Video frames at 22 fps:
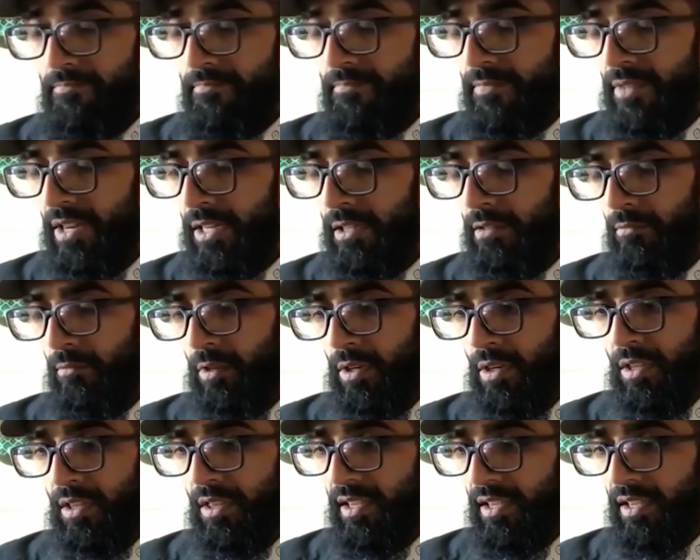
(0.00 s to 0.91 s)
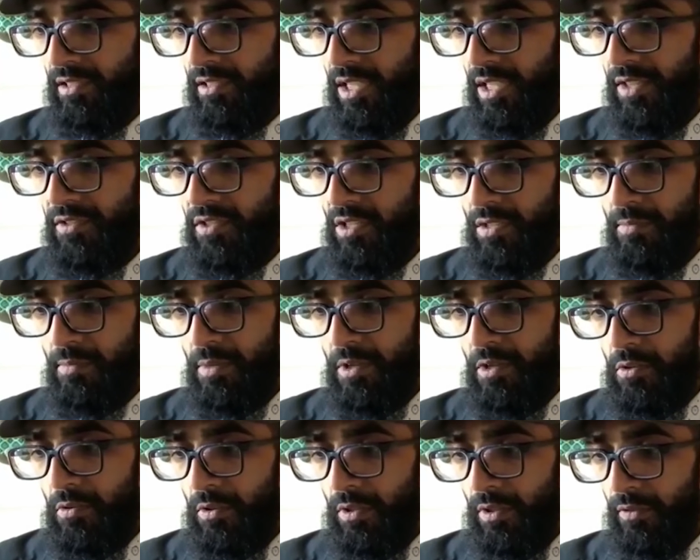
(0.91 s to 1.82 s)
Right, one of the things IFSSA has been
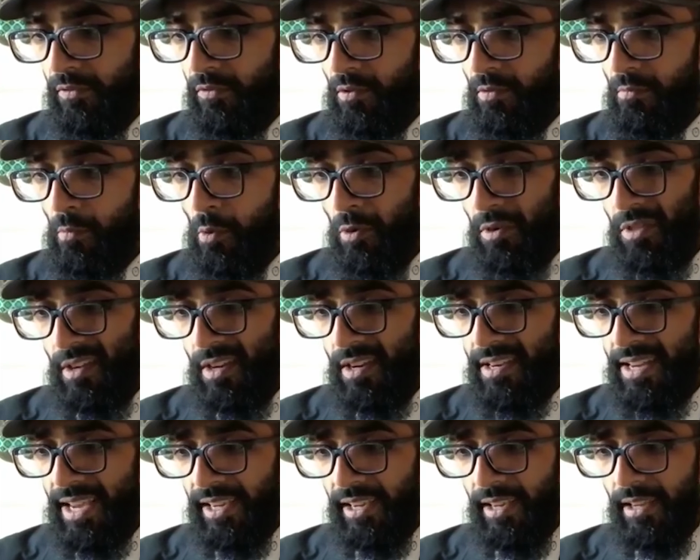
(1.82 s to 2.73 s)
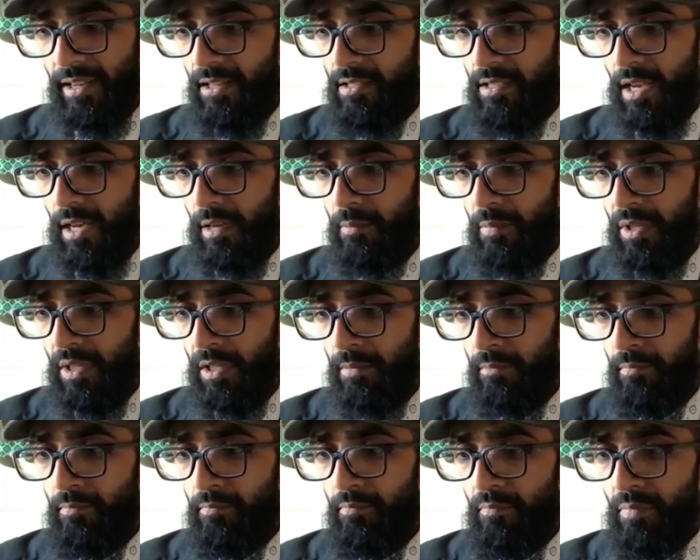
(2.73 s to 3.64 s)
doing for more than a decade is
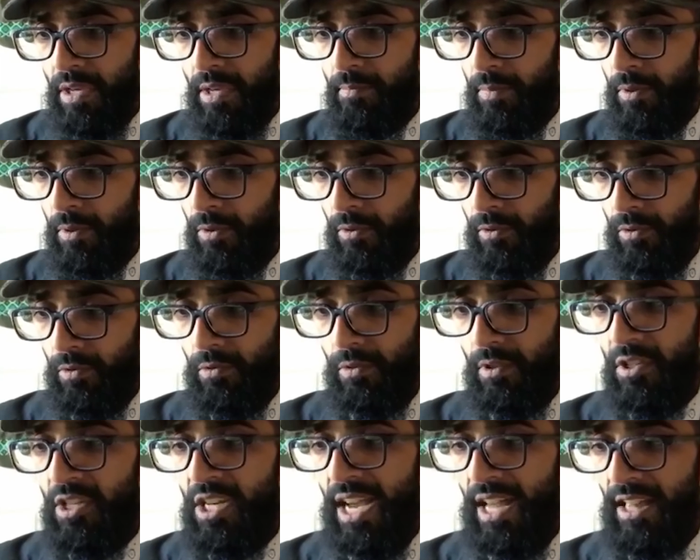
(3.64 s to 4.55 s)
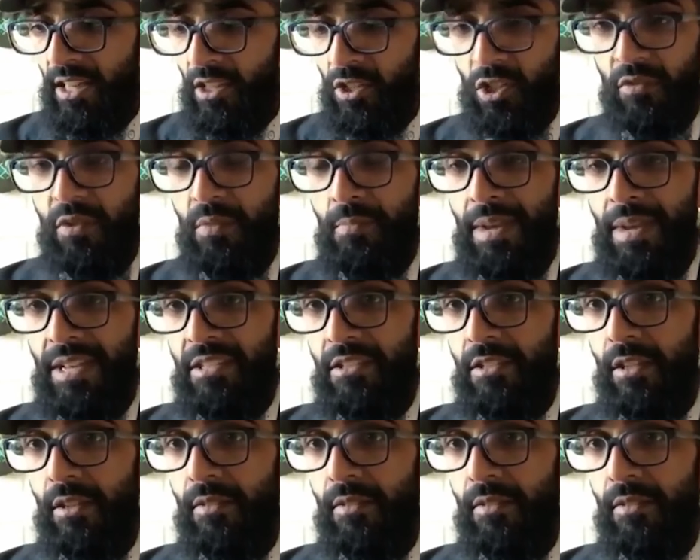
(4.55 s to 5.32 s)
helping people through the challenge of domestic